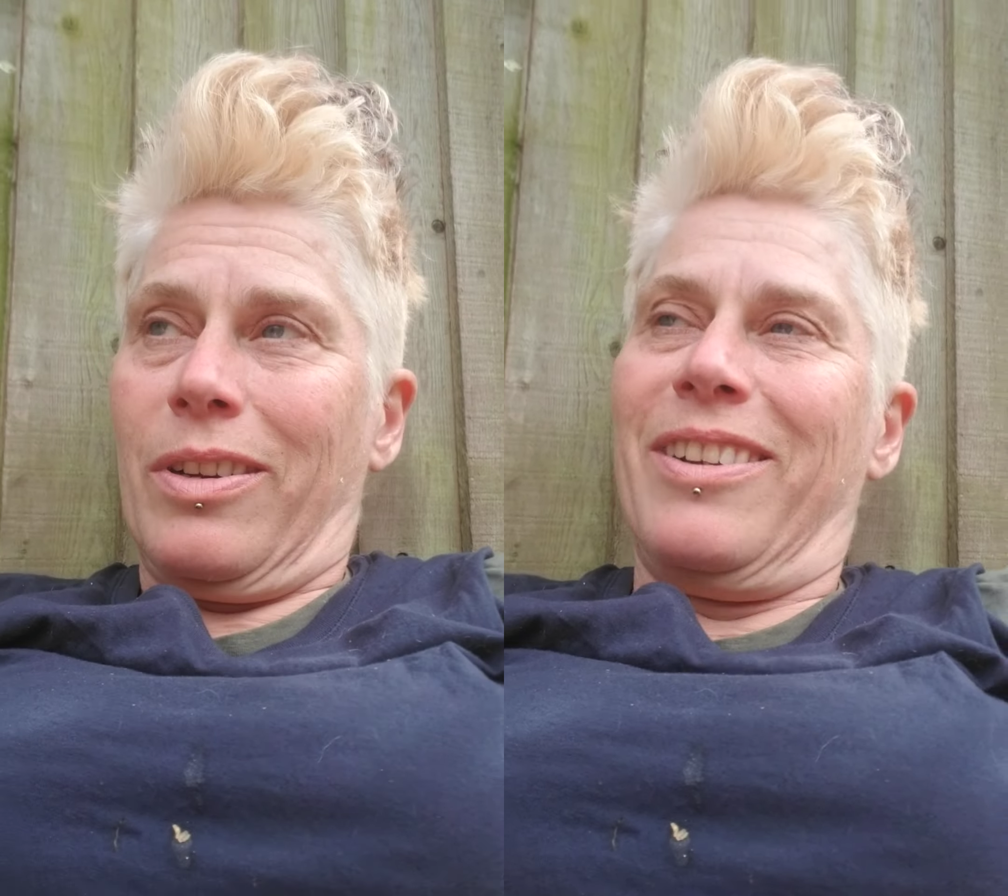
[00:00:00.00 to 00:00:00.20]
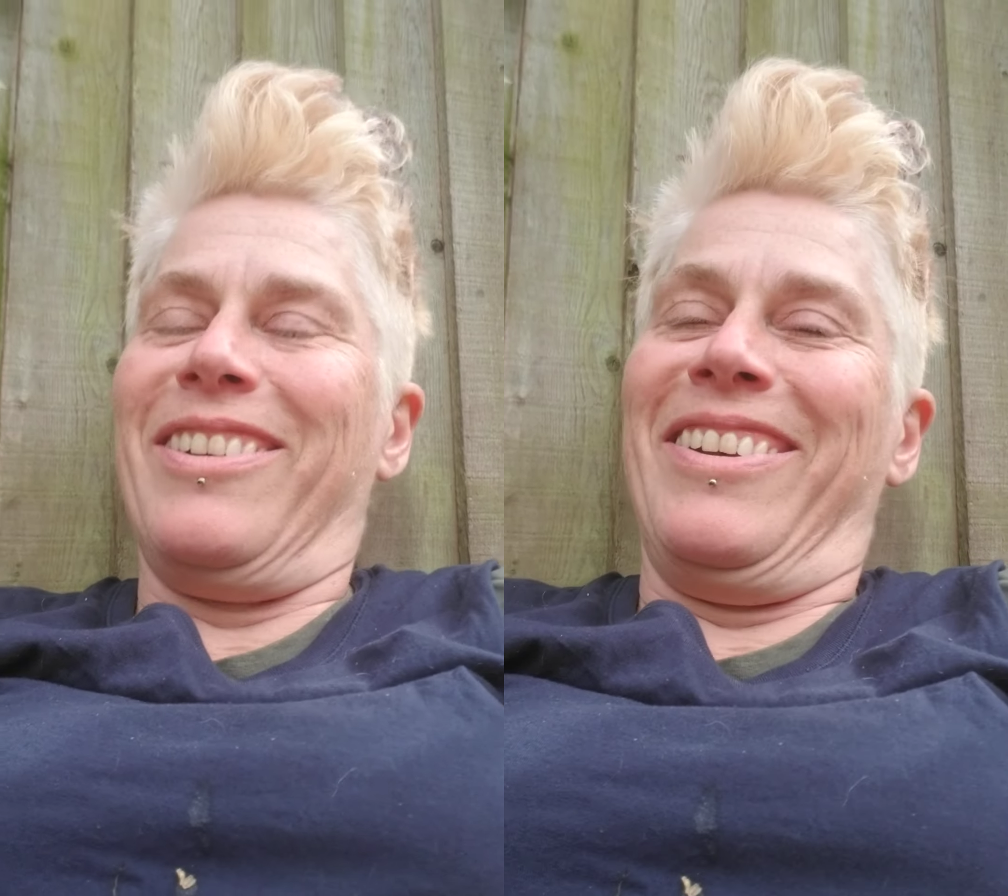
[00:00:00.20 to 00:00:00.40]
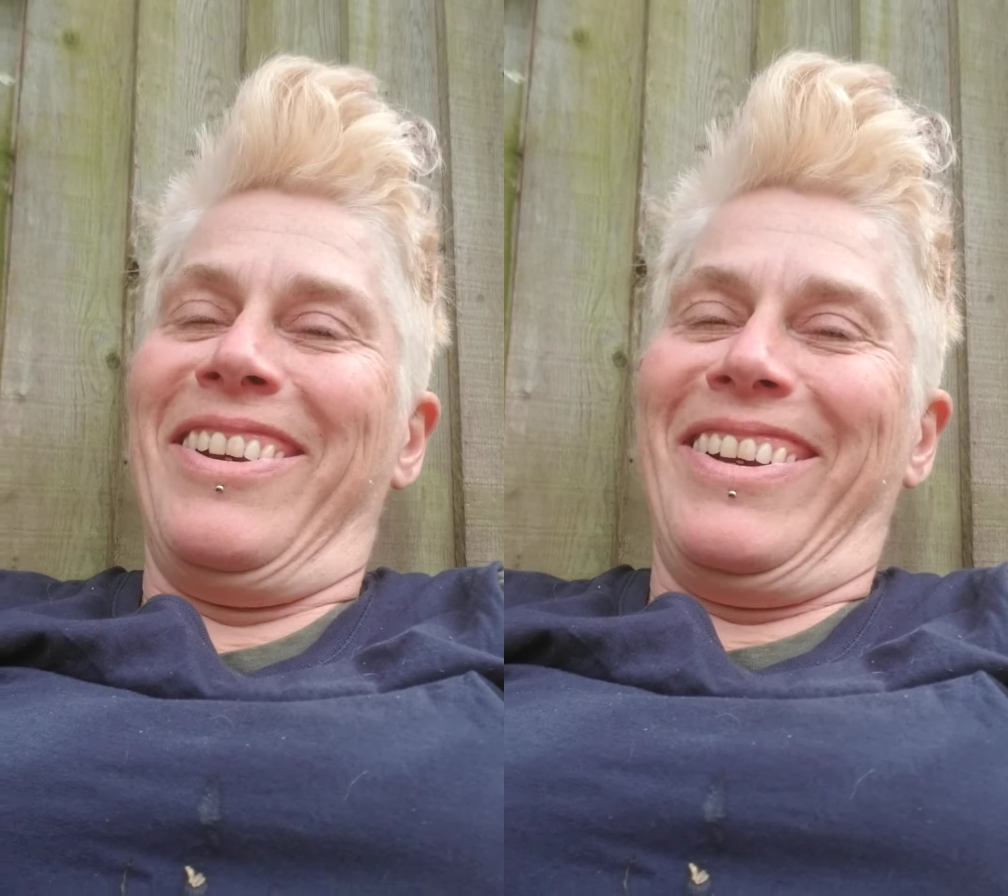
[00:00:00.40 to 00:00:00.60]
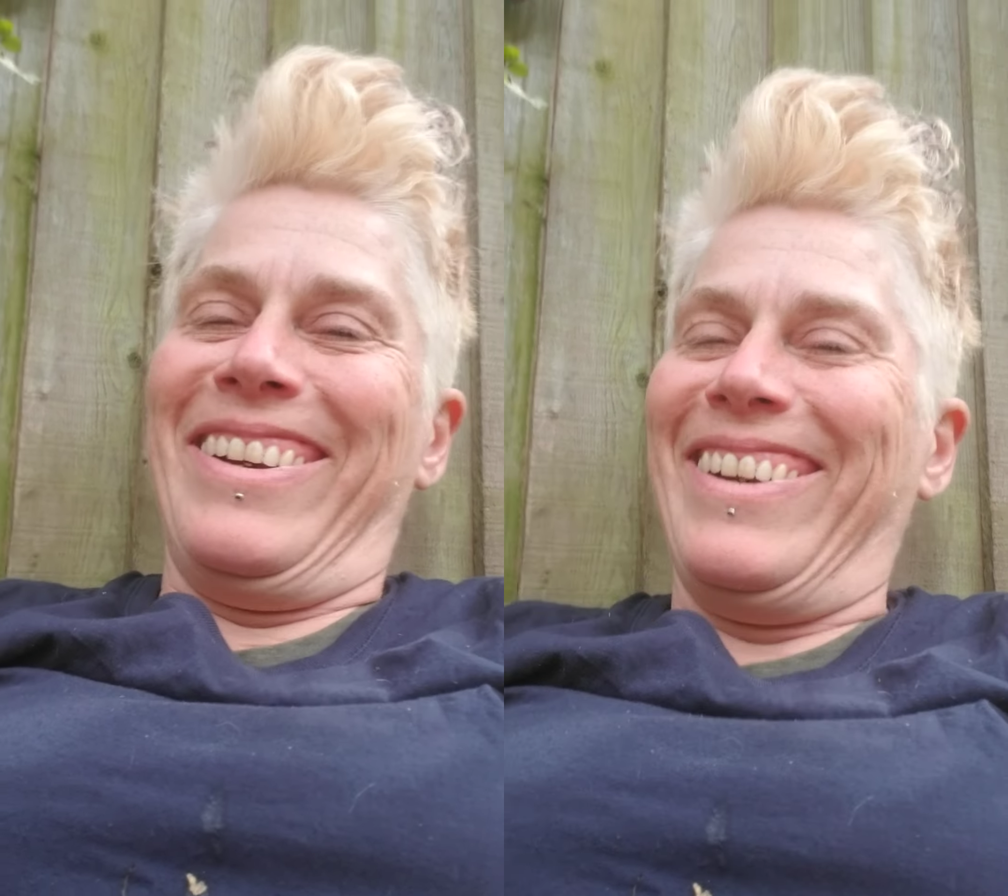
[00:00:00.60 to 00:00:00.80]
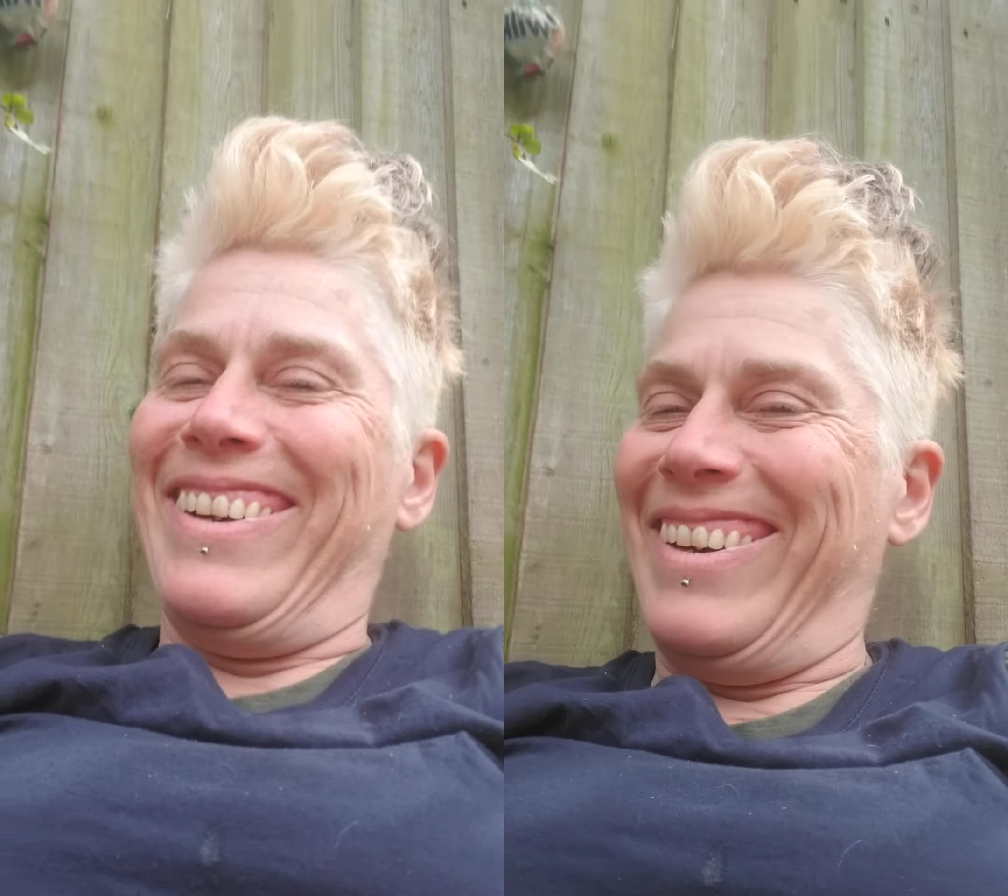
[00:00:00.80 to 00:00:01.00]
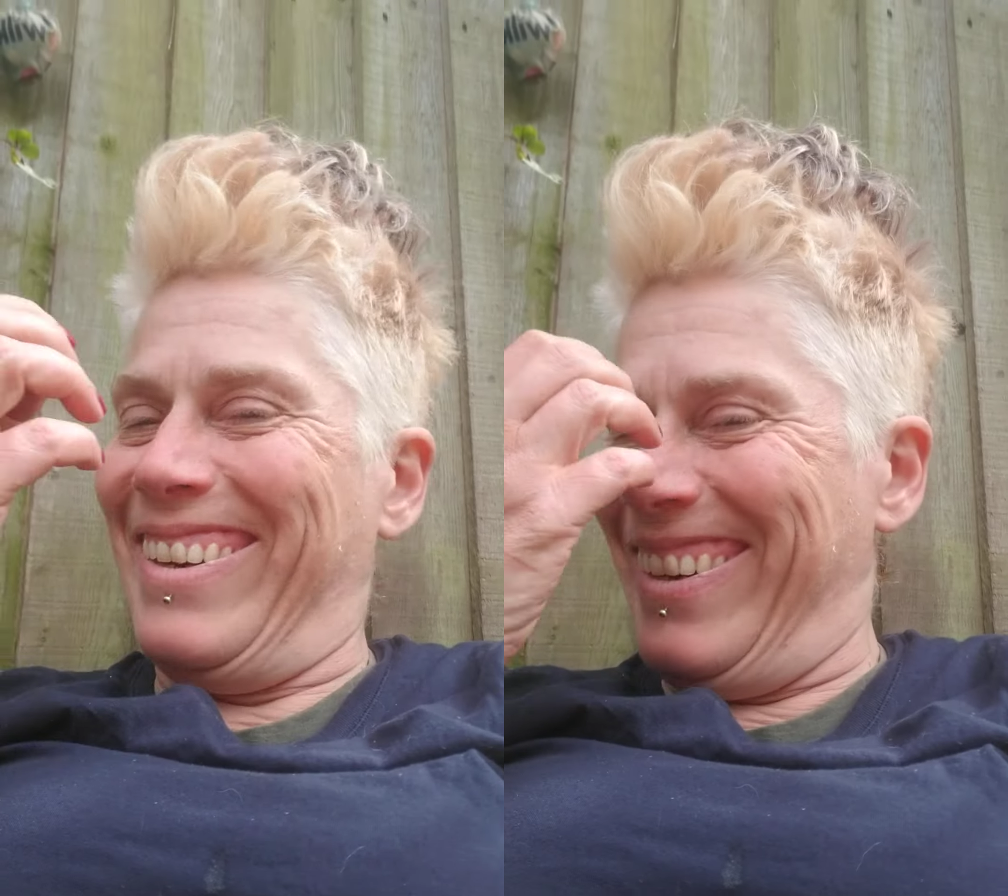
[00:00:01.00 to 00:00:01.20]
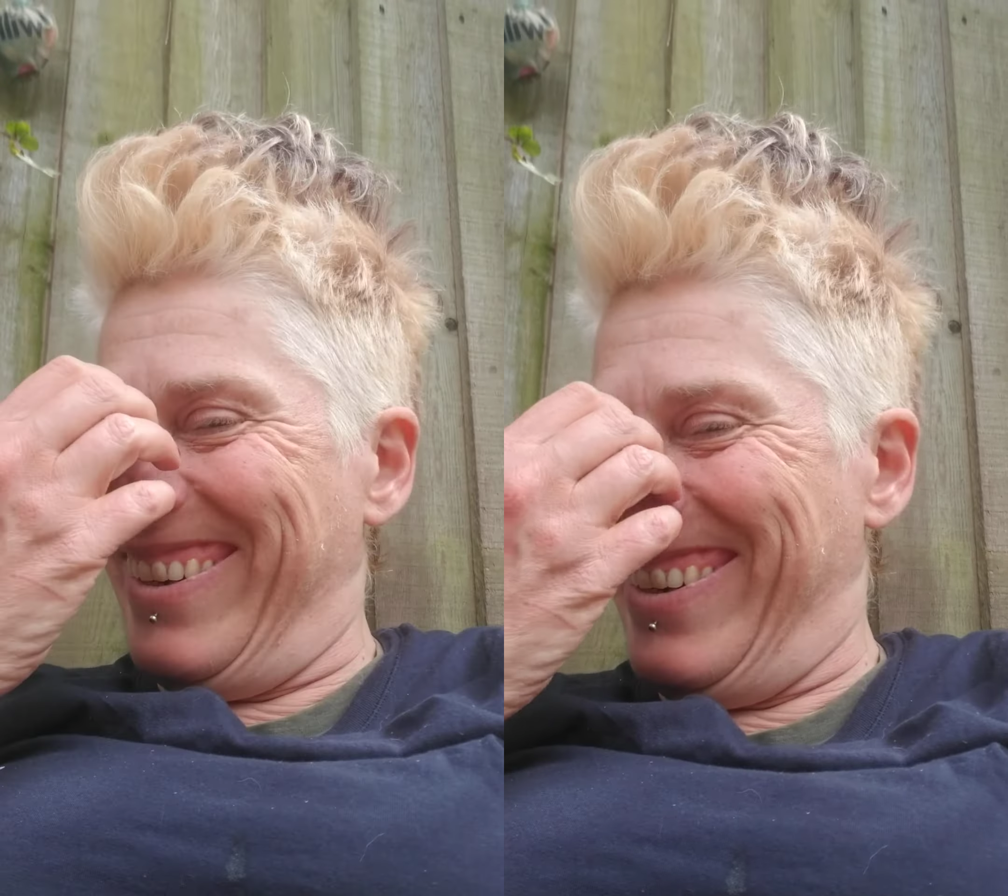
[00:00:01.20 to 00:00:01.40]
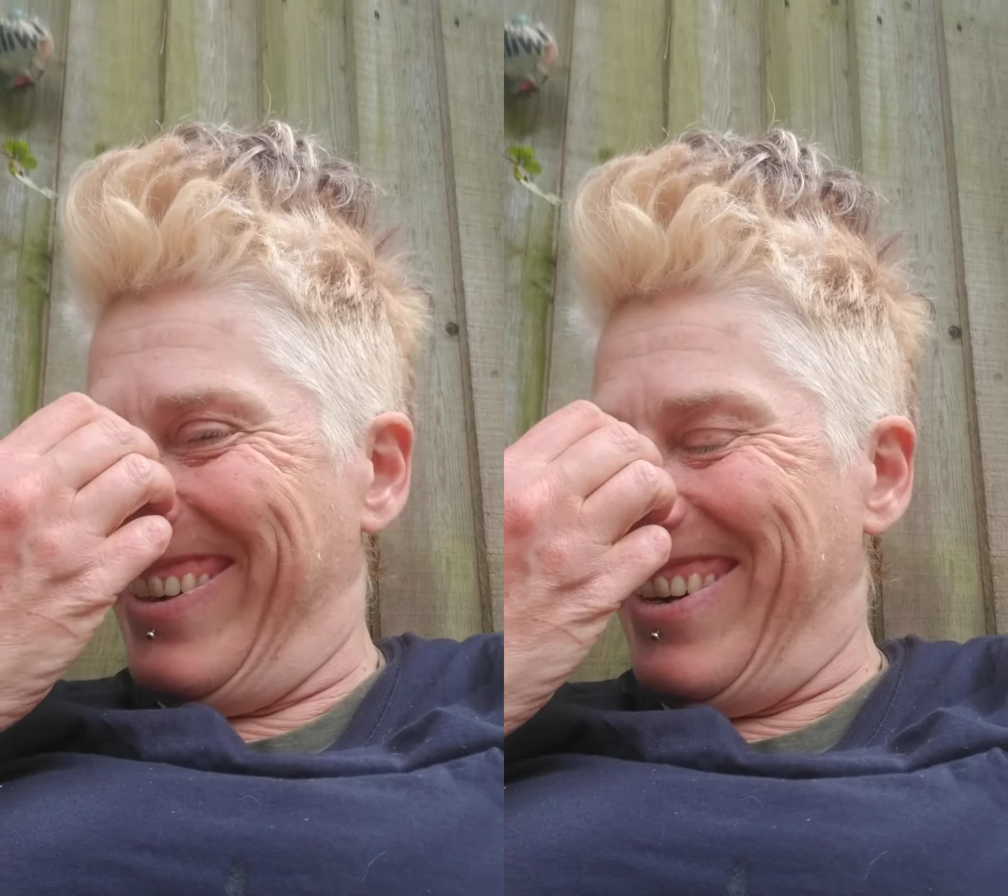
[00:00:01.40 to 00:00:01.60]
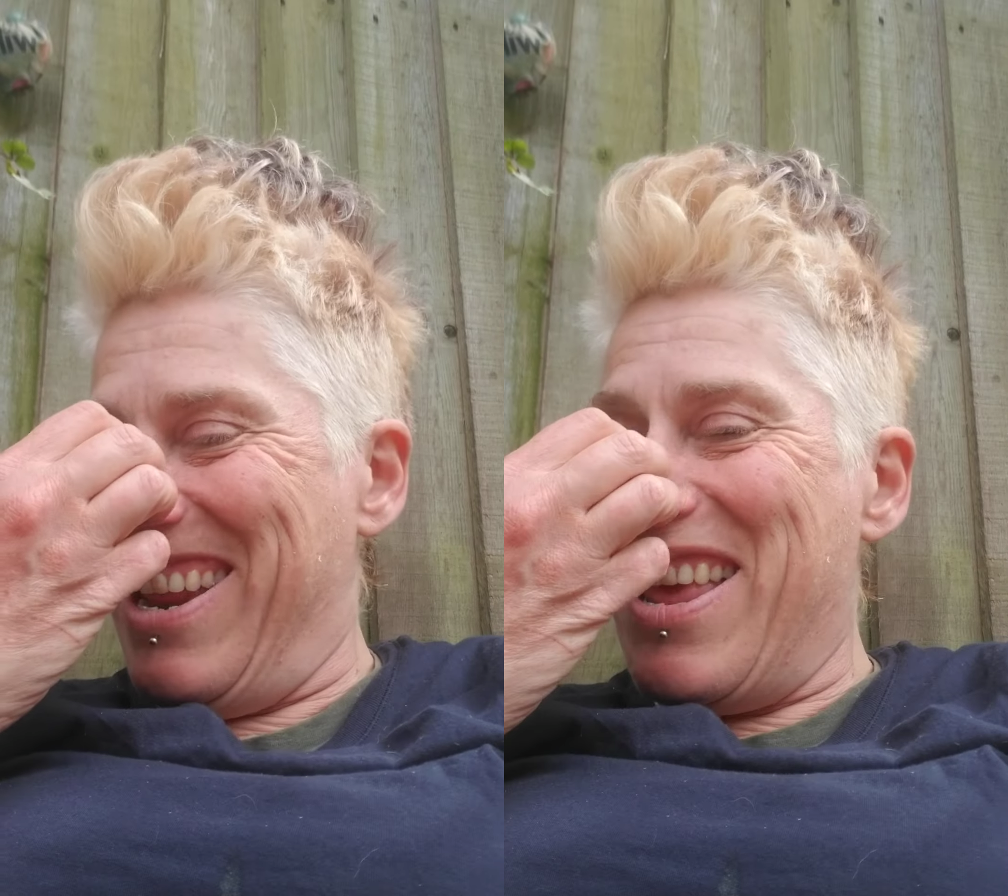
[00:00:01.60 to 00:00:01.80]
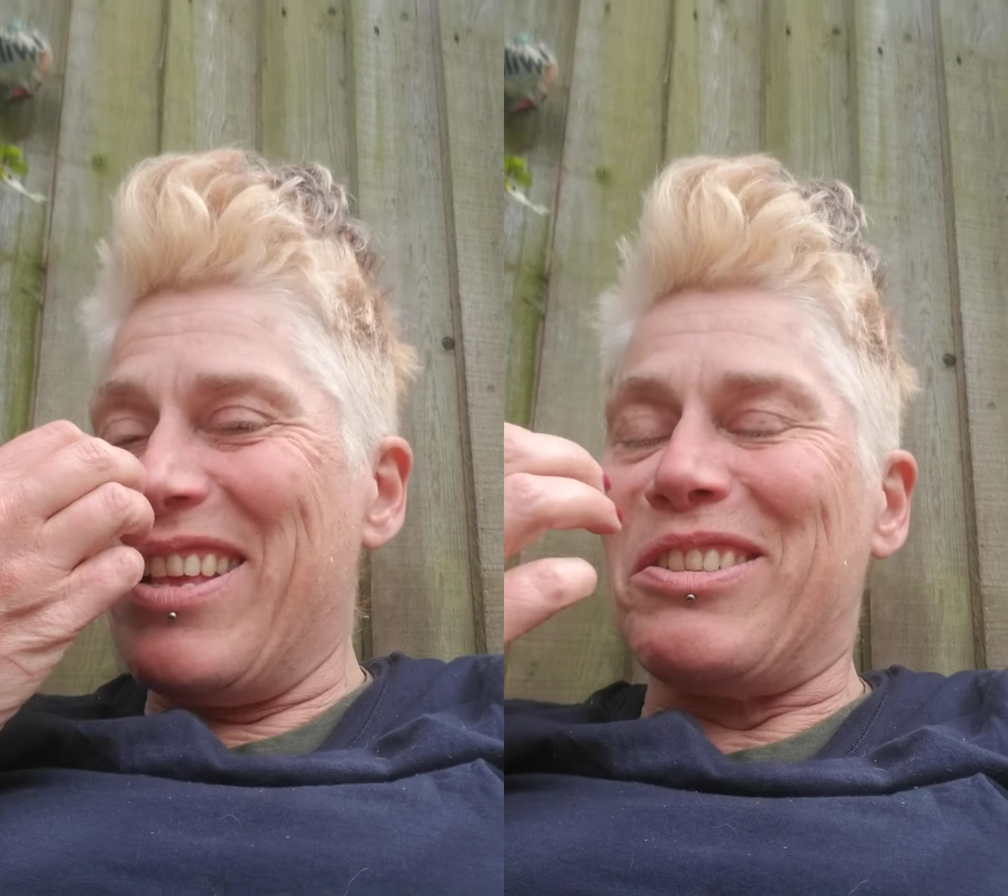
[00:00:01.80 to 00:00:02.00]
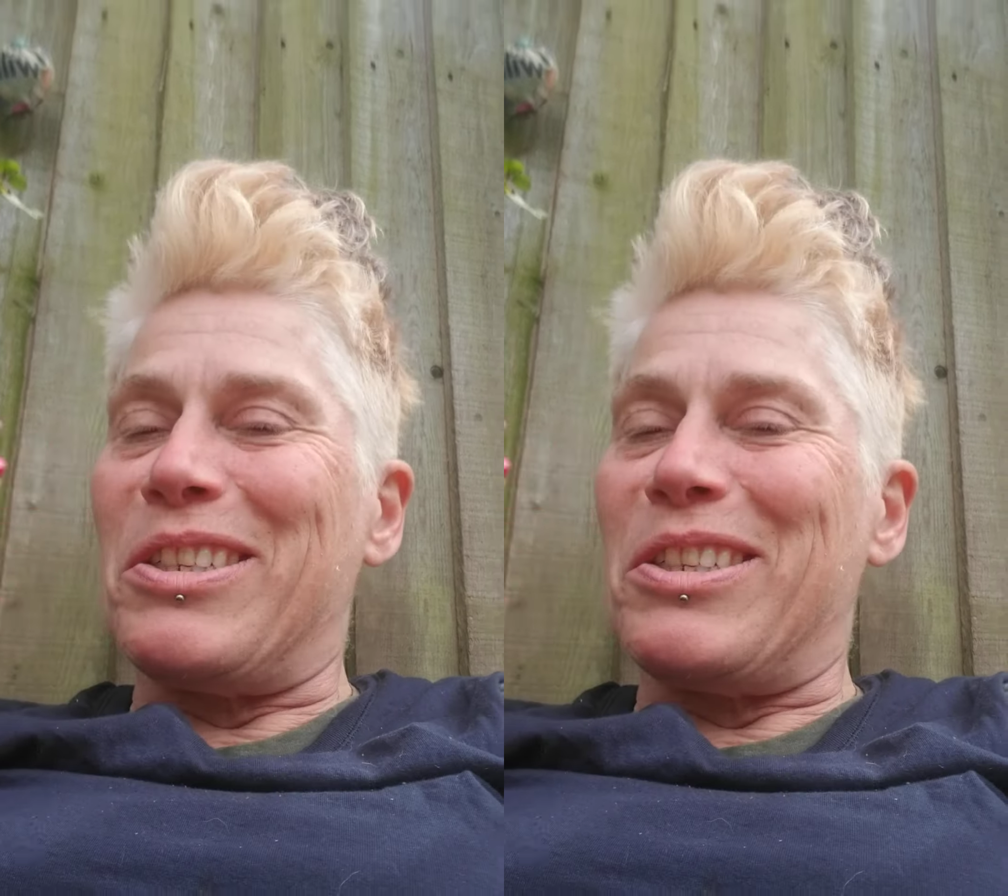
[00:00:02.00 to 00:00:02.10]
It's a